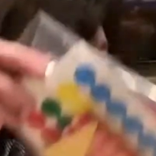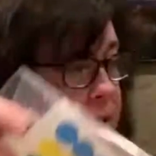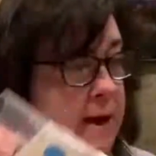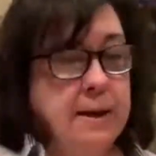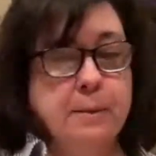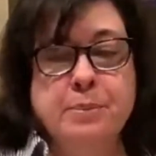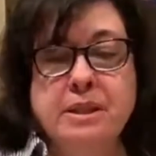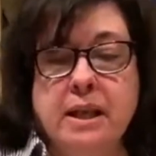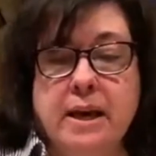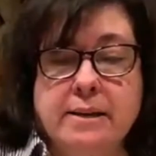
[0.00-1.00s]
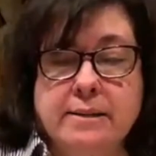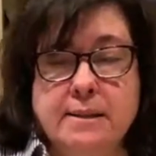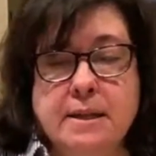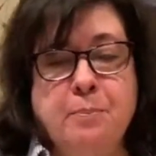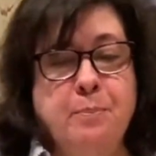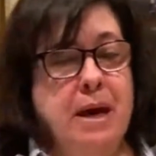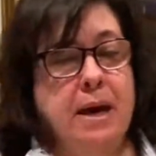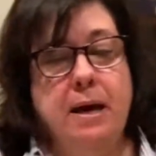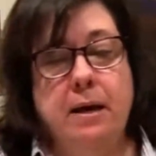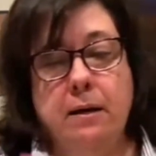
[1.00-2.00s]
and a plastic
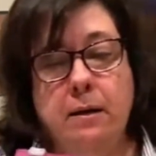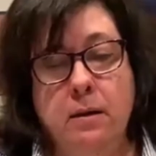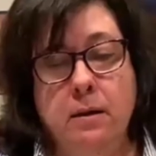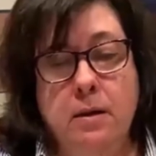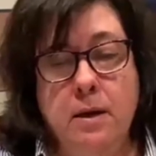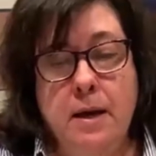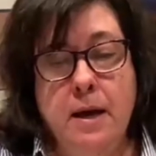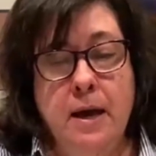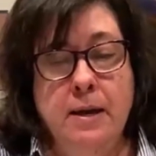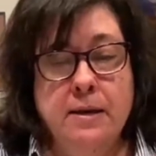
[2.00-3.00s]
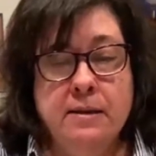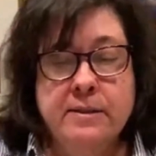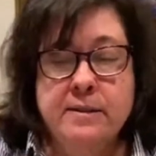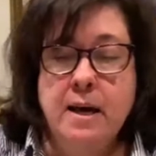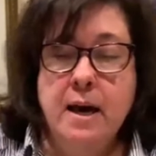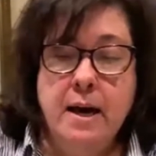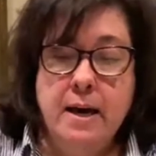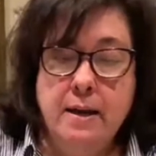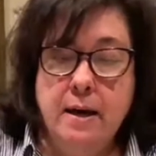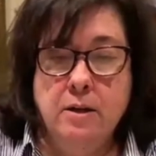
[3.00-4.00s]
bag. And
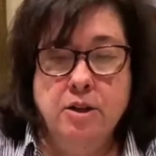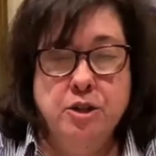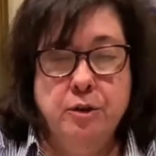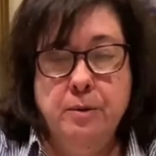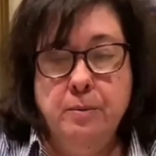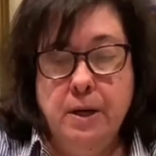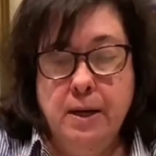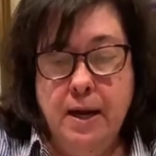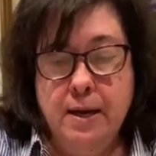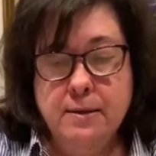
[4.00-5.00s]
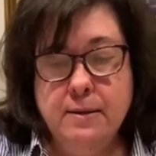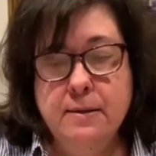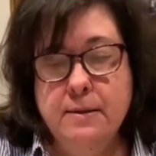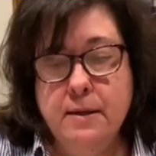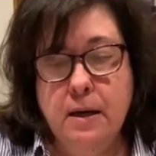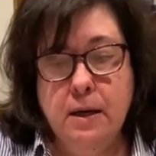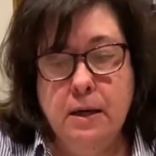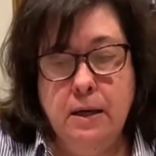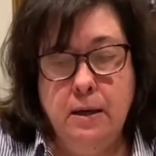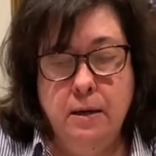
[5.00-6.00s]
inside, I'll show you what it has
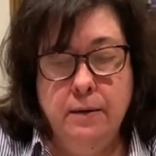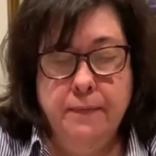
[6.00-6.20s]
inside.